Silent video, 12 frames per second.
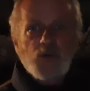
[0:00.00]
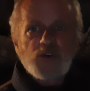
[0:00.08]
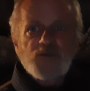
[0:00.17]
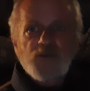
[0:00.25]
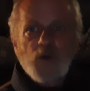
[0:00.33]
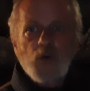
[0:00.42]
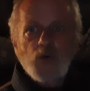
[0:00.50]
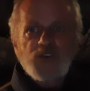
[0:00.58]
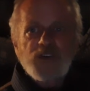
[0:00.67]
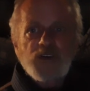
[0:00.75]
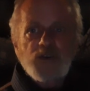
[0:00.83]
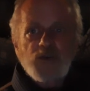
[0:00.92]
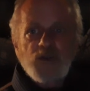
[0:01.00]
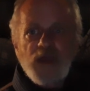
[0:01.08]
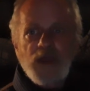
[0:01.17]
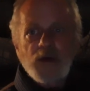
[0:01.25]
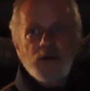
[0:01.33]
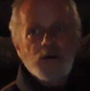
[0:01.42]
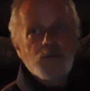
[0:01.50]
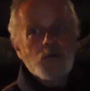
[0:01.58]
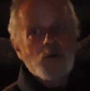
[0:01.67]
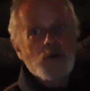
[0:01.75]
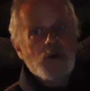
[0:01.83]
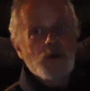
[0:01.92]
which flows into Lake, oh
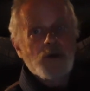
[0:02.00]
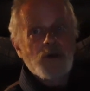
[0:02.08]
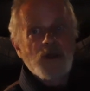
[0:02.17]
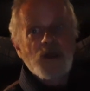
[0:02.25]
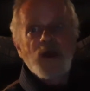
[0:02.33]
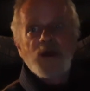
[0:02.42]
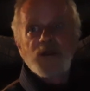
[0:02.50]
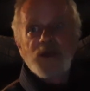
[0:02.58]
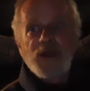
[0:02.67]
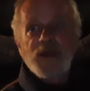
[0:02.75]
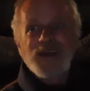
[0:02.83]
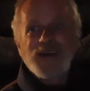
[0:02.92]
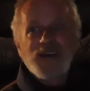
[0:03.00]
boy, Lake